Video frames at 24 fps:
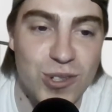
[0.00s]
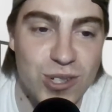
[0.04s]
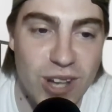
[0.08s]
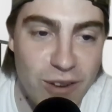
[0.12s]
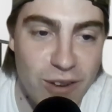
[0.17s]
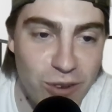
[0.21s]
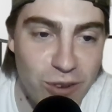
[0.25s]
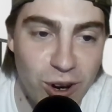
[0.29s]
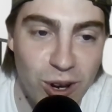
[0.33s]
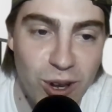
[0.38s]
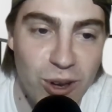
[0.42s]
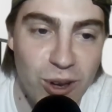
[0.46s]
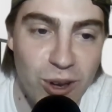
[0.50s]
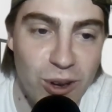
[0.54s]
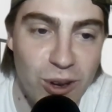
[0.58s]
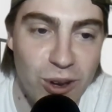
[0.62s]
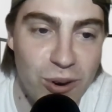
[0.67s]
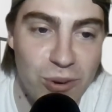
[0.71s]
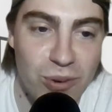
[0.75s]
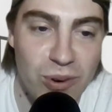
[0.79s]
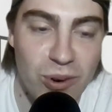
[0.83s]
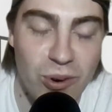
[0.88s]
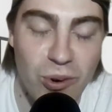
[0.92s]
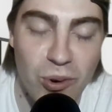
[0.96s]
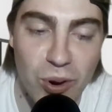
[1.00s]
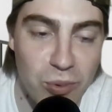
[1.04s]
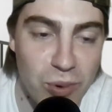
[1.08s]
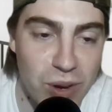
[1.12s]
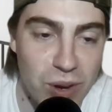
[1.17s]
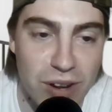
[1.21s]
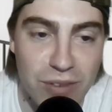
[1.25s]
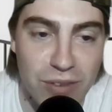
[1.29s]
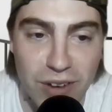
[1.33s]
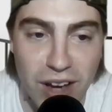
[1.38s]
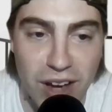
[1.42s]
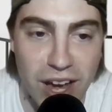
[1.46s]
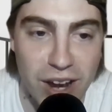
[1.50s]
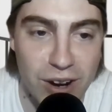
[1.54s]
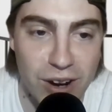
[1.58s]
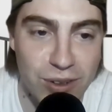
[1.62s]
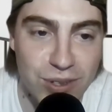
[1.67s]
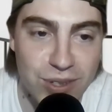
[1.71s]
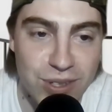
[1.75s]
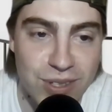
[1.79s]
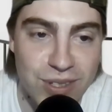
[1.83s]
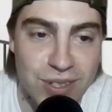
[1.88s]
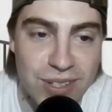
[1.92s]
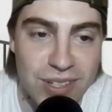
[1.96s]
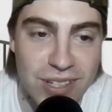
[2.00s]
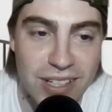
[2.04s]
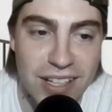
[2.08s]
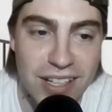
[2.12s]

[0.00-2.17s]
never go or win a finals?